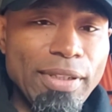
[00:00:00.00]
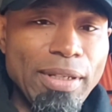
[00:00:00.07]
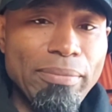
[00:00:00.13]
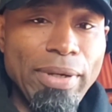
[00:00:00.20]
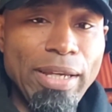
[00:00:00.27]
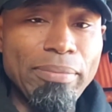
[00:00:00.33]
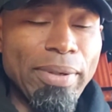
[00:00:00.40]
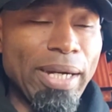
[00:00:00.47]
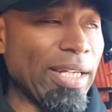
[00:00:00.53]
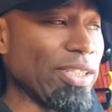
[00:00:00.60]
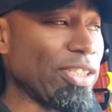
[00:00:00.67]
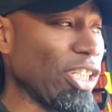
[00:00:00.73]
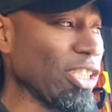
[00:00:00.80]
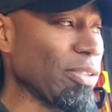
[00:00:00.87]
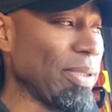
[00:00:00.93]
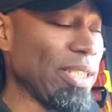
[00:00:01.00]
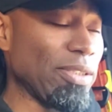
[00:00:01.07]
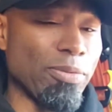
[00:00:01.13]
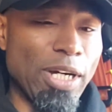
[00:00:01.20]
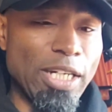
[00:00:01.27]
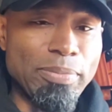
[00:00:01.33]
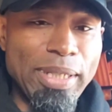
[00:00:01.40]
make my adjustments,
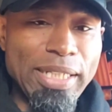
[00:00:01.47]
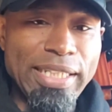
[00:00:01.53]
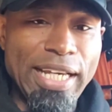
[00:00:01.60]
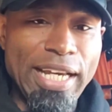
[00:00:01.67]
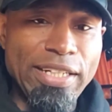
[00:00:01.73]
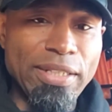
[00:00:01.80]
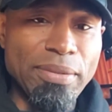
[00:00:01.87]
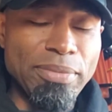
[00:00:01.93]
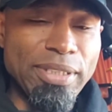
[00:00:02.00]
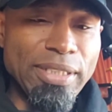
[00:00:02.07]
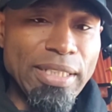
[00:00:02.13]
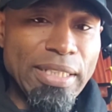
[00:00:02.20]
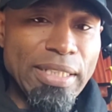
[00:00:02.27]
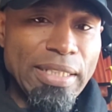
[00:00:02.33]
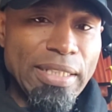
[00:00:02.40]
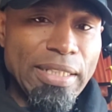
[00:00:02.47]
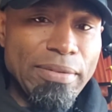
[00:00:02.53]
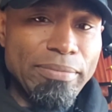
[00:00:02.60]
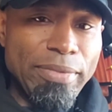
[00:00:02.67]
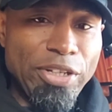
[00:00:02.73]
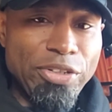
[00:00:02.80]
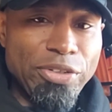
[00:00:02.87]
watch my tandems,
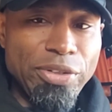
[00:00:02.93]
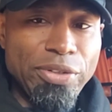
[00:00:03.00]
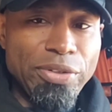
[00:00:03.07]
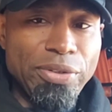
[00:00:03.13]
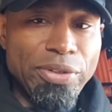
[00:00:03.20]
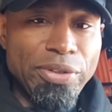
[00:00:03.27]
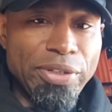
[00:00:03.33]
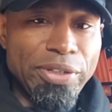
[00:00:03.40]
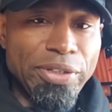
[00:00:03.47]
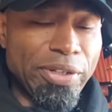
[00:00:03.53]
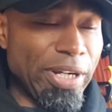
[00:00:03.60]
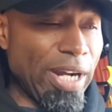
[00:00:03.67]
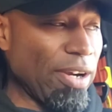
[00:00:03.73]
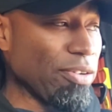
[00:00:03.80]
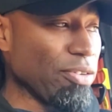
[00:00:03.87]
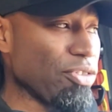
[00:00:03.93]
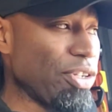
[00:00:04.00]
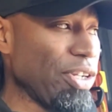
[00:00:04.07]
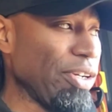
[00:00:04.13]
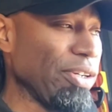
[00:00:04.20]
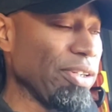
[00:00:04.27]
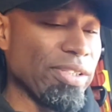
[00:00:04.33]
make sure you do your counter
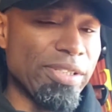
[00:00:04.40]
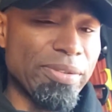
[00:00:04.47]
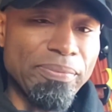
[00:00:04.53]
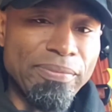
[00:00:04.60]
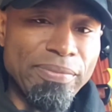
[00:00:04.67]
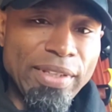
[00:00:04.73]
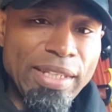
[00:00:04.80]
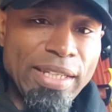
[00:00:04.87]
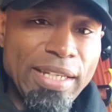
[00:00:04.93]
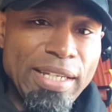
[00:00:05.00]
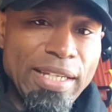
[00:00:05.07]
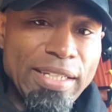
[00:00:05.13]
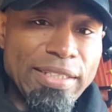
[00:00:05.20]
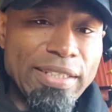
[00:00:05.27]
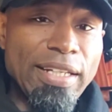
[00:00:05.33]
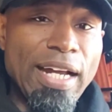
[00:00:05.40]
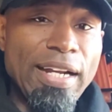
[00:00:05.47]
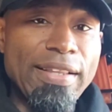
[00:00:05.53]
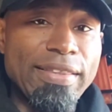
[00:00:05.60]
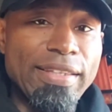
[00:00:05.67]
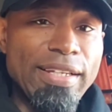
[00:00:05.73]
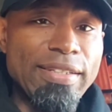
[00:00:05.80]
steers. There's a lot
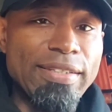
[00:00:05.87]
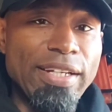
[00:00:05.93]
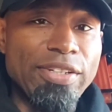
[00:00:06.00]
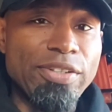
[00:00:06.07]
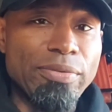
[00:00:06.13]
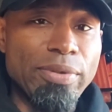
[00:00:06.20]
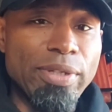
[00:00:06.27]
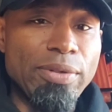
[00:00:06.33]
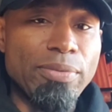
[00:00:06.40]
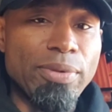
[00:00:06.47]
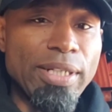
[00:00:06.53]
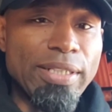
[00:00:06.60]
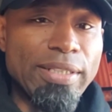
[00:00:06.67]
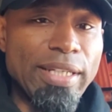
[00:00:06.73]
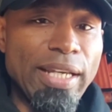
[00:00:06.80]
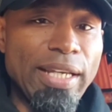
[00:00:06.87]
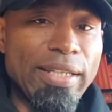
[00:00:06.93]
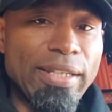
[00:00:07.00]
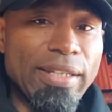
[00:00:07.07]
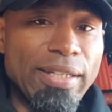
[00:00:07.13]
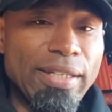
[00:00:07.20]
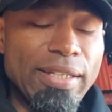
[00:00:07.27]
of things that you really want to take
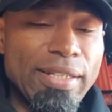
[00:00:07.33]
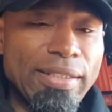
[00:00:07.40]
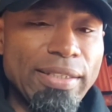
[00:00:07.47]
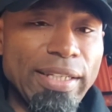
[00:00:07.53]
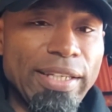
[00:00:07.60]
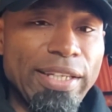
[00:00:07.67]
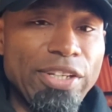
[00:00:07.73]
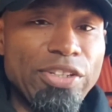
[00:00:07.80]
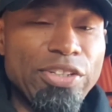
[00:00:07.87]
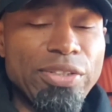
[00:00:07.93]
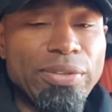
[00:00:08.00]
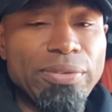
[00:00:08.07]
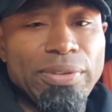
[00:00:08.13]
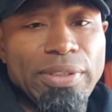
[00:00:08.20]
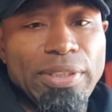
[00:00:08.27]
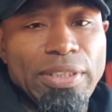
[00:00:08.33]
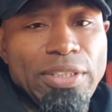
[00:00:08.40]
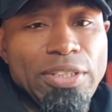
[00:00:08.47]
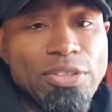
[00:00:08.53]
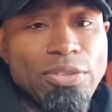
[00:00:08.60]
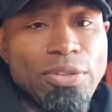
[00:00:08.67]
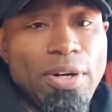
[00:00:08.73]
heed to.
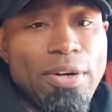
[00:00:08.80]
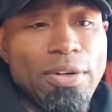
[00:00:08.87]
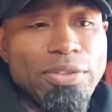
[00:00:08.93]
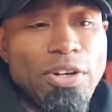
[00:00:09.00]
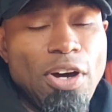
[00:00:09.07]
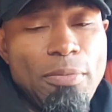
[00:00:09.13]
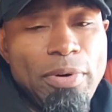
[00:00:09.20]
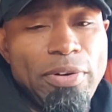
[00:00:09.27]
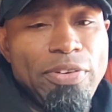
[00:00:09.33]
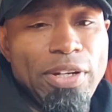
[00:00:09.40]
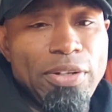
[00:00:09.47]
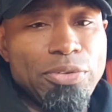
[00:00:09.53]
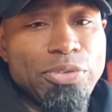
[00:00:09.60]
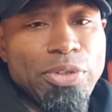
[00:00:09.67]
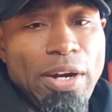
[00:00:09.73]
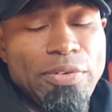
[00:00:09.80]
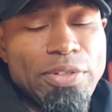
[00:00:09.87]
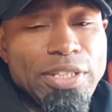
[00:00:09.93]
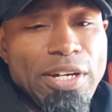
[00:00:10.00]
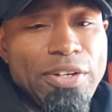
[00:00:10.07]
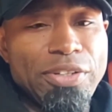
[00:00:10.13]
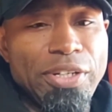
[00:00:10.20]
So all my fellow drivers
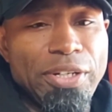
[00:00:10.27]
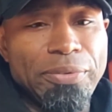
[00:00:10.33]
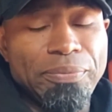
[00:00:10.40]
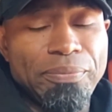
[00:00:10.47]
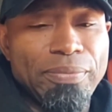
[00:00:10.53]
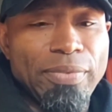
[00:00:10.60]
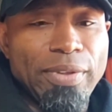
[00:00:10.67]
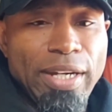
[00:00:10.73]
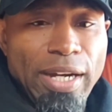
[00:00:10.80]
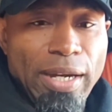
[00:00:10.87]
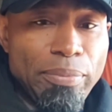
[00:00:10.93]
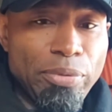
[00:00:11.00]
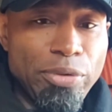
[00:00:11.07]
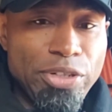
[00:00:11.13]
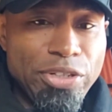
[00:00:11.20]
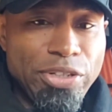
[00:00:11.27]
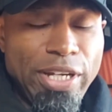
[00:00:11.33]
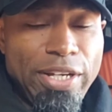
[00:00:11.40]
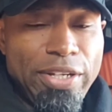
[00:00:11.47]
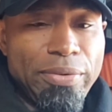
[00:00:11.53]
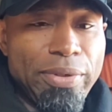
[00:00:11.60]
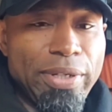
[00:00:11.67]
out there, I
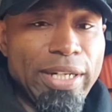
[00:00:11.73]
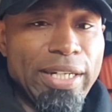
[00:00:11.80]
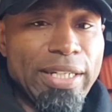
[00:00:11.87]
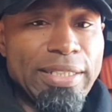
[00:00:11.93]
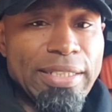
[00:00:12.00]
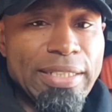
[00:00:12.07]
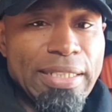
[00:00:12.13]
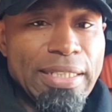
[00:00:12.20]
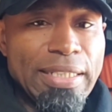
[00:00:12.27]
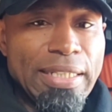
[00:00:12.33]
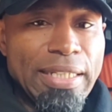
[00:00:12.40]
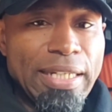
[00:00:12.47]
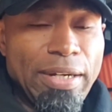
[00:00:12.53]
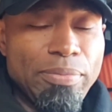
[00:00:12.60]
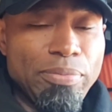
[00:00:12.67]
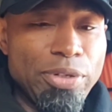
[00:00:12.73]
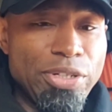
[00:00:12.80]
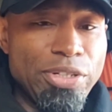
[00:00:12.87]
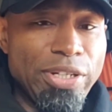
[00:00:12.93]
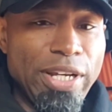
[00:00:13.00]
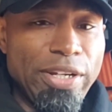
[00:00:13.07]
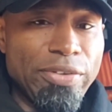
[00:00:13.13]
appreciate you guys. I
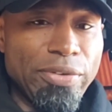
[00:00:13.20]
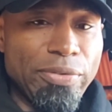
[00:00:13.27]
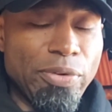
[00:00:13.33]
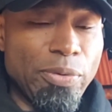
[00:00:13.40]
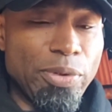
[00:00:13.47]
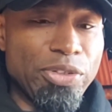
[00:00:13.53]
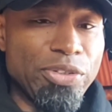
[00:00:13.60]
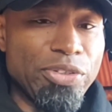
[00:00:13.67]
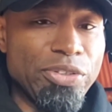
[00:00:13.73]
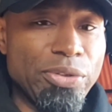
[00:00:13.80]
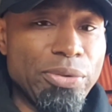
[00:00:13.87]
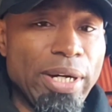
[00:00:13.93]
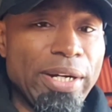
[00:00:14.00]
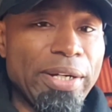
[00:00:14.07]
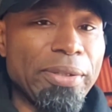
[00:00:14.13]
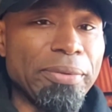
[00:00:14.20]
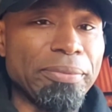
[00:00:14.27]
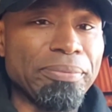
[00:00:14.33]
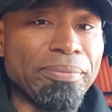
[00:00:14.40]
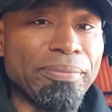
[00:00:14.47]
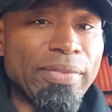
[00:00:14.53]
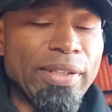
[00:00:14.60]
appreciate you for what you do out here,
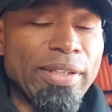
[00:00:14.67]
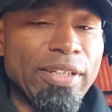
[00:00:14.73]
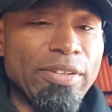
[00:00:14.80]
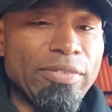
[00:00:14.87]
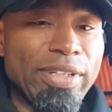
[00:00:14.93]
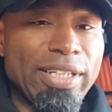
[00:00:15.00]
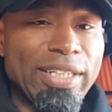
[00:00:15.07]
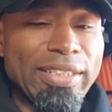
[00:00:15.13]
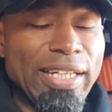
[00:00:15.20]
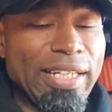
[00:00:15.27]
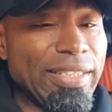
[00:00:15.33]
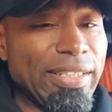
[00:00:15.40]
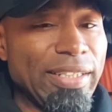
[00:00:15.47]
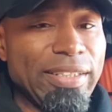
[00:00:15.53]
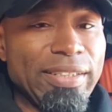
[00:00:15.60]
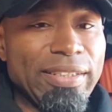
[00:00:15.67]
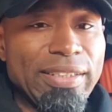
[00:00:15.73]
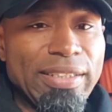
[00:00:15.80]
because I tell you,